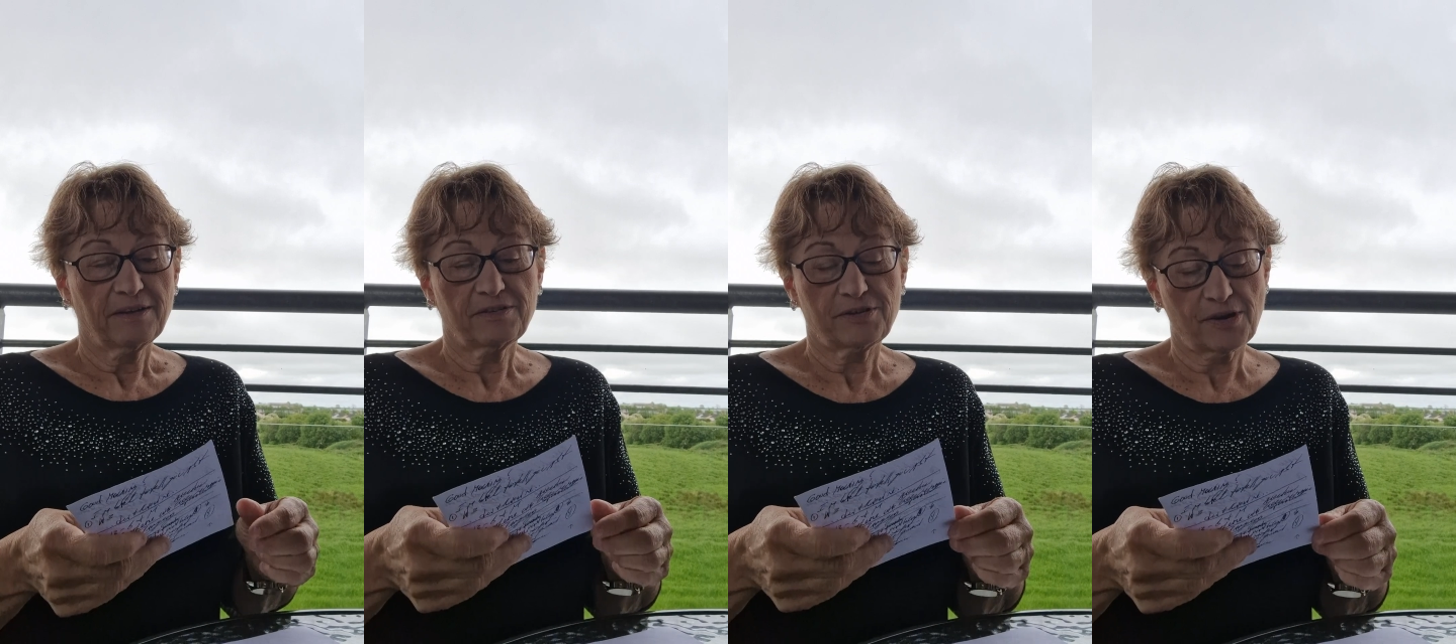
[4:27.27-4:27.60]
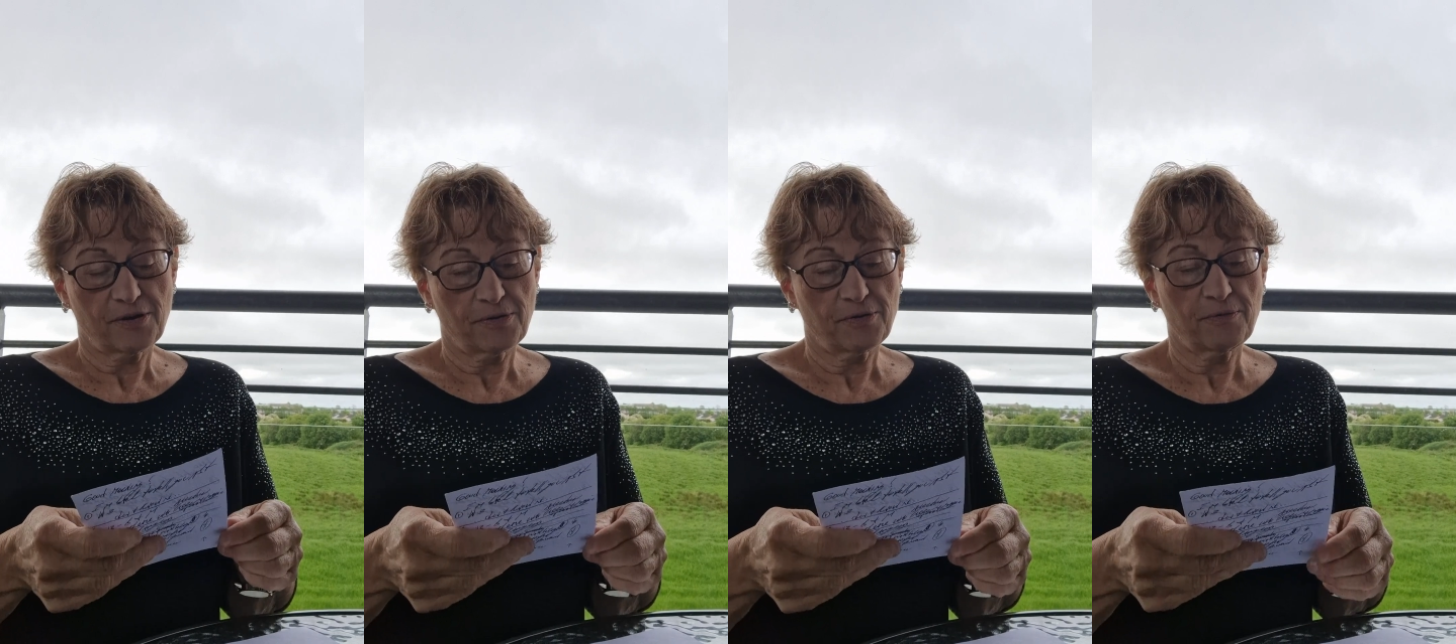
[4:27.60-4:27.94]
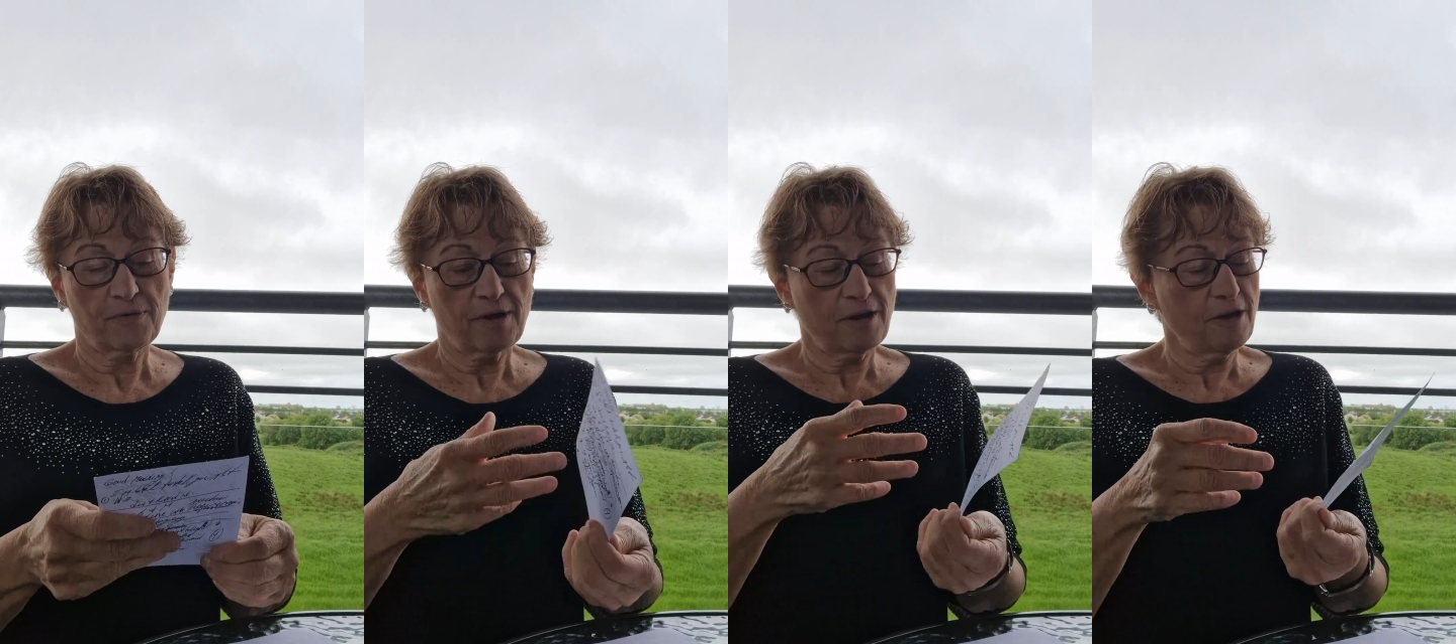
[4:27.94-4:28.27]
So,
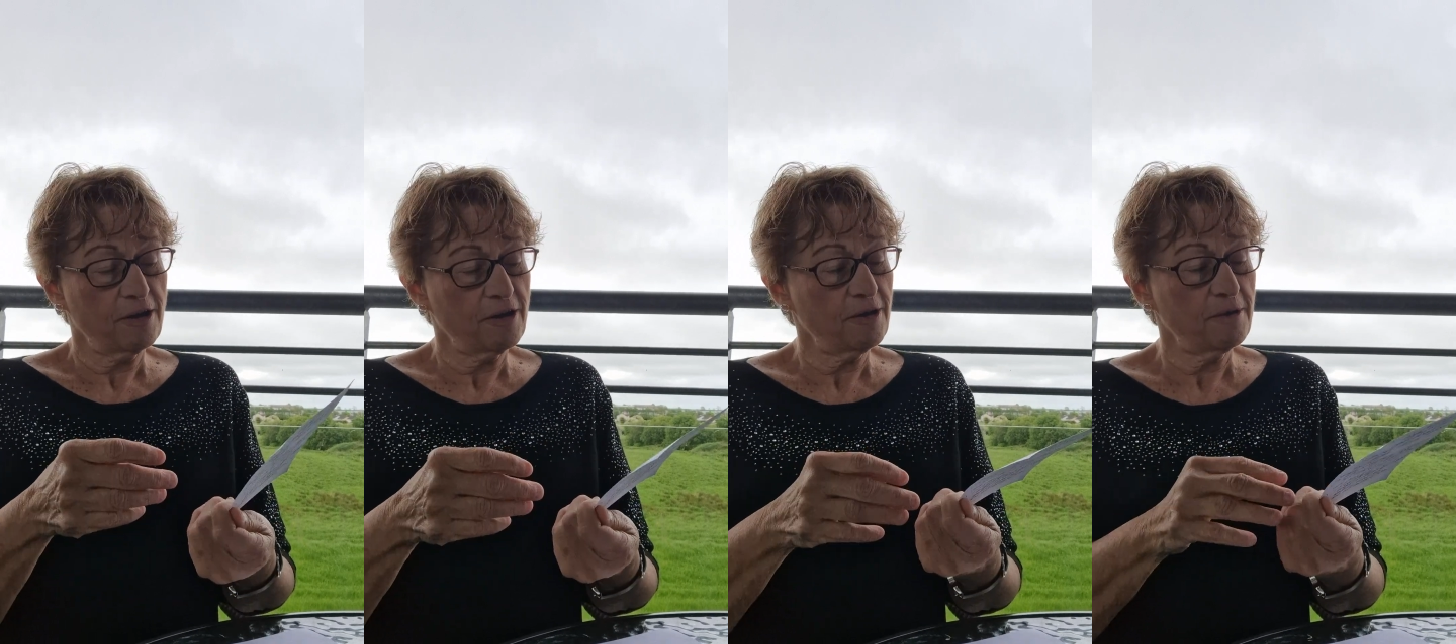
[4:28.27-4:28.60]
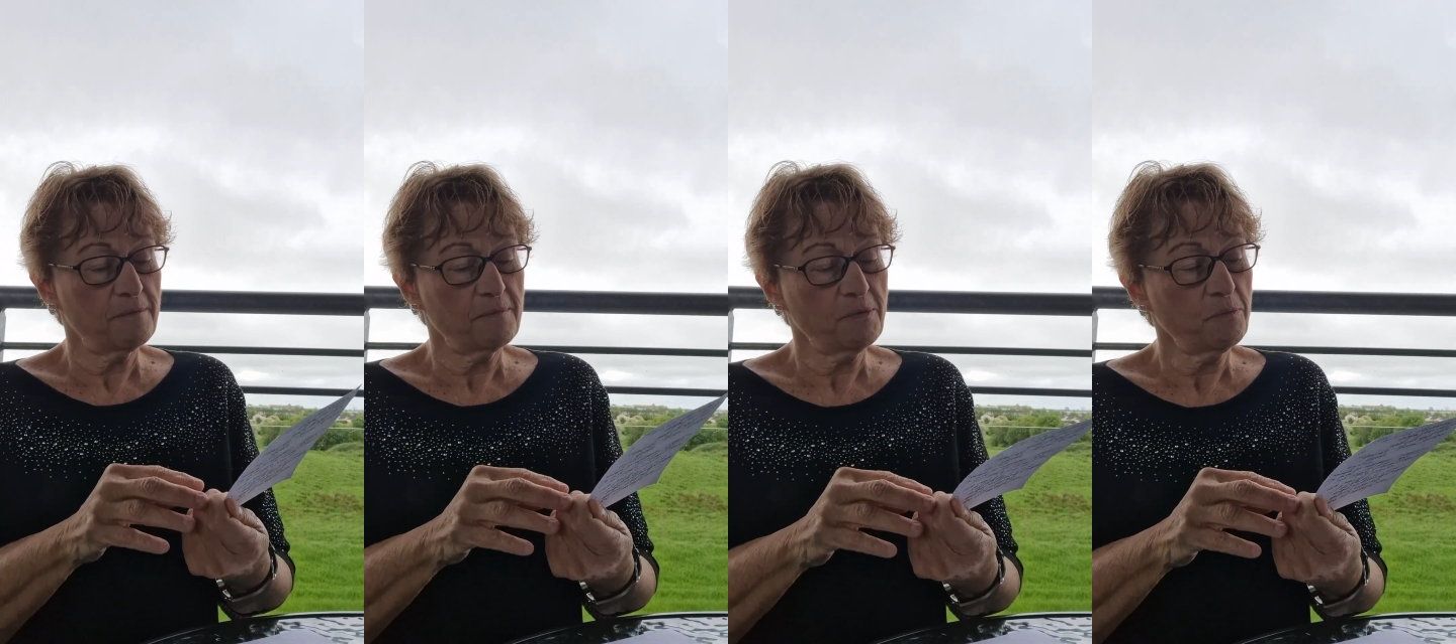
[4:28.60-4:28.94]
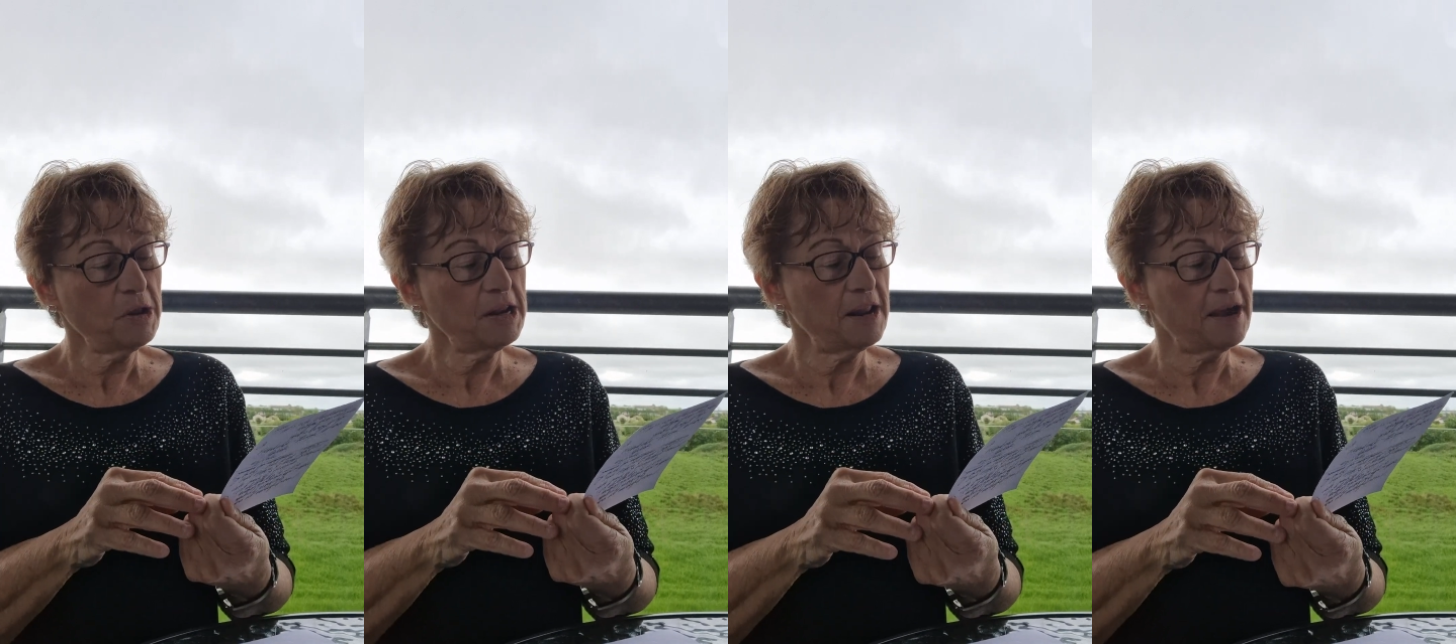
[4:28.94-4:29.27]

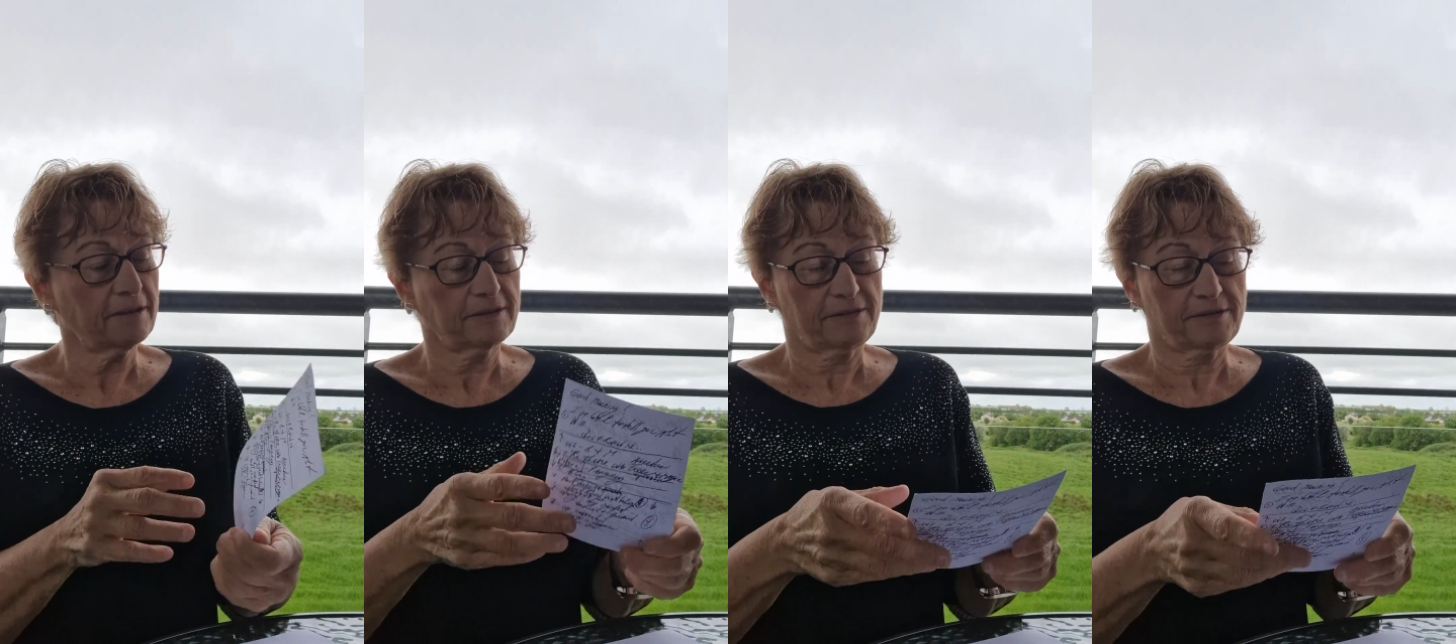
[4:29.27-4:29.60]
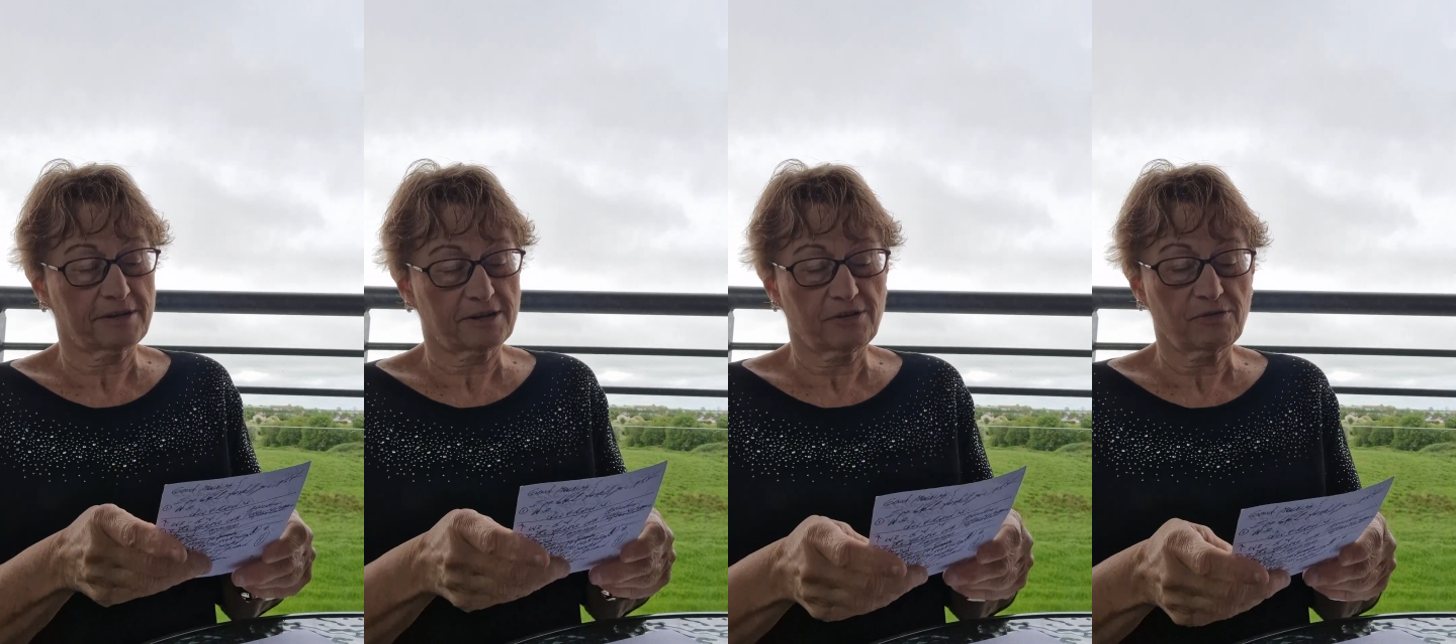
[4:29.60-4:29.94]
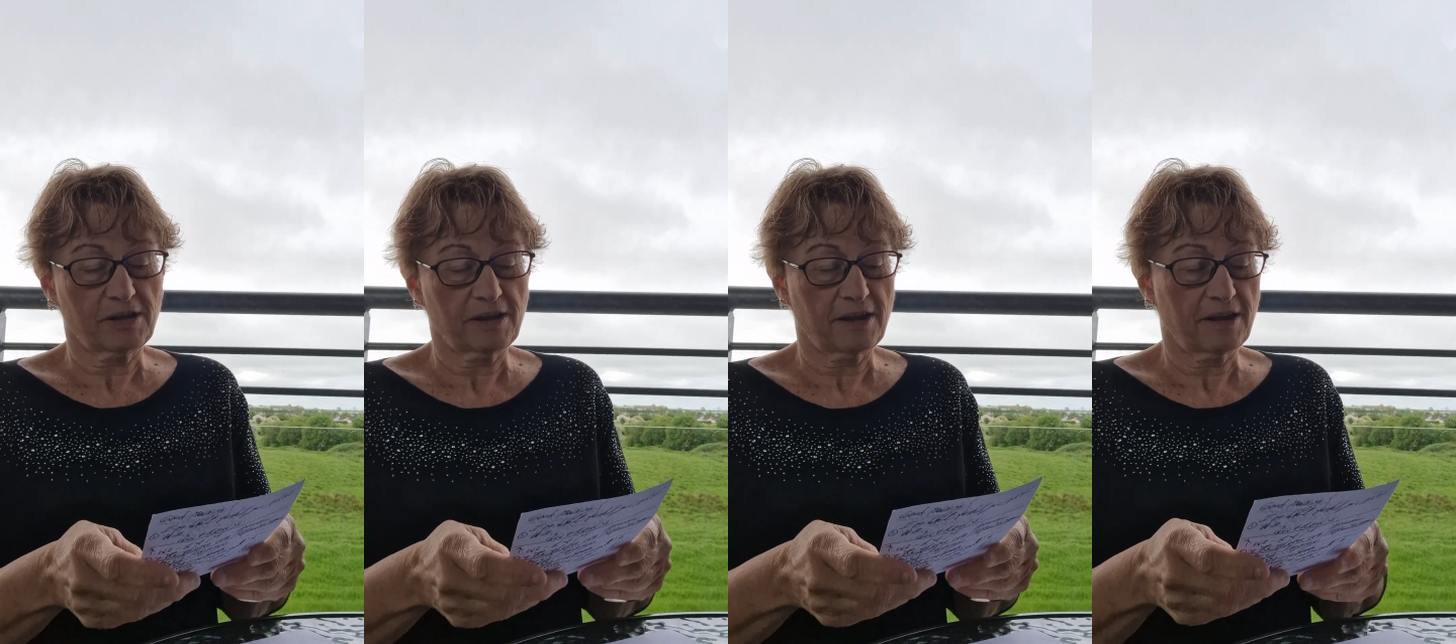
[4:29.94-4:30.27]
what next?
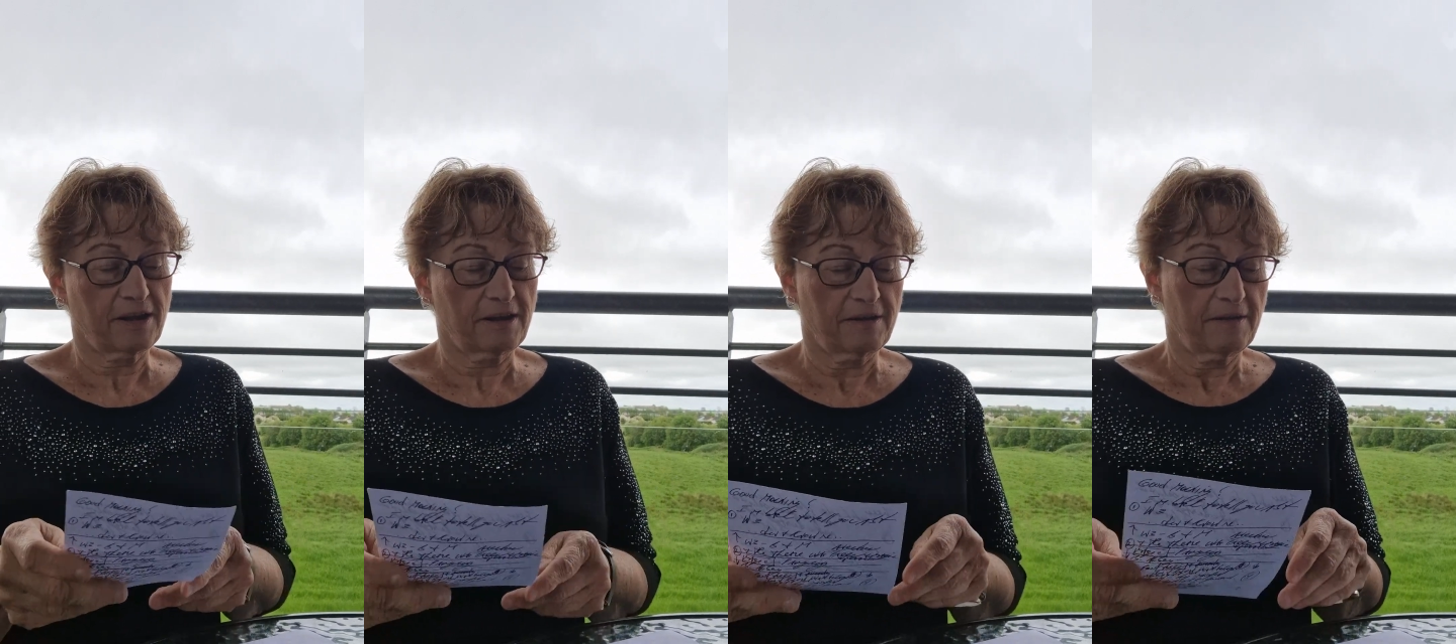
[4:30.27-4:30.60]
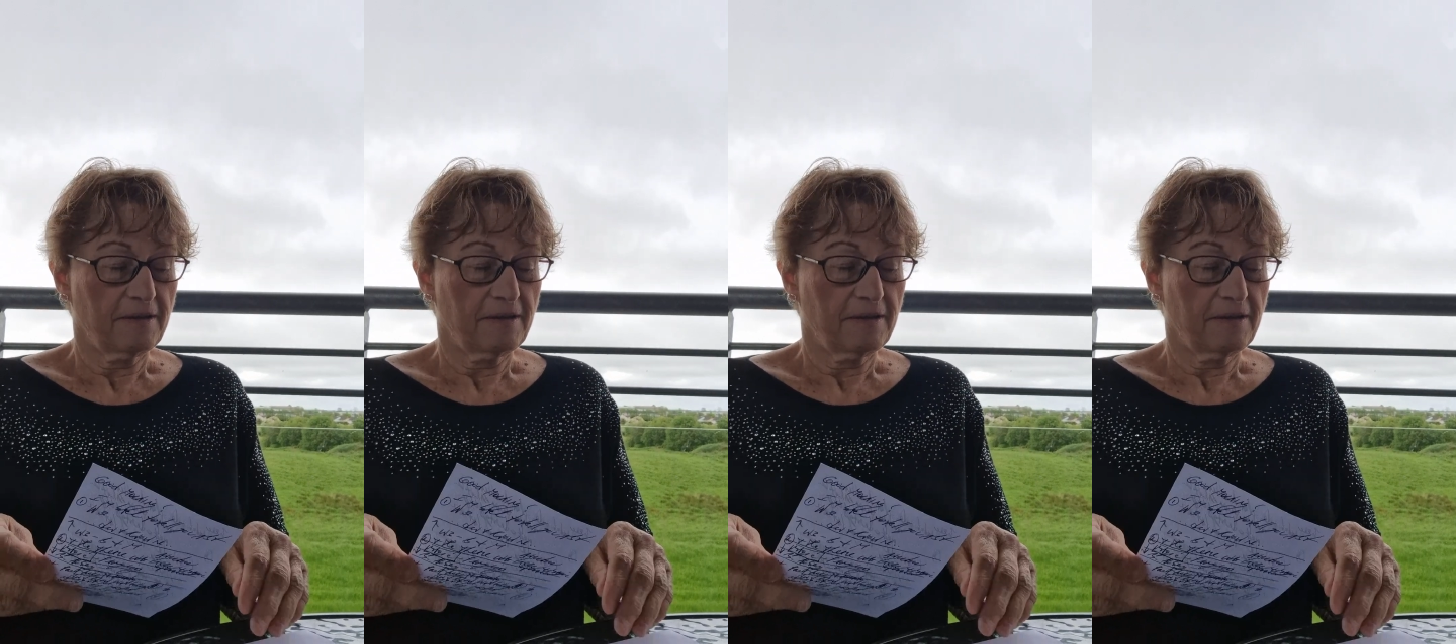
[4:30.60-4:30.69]
Okay.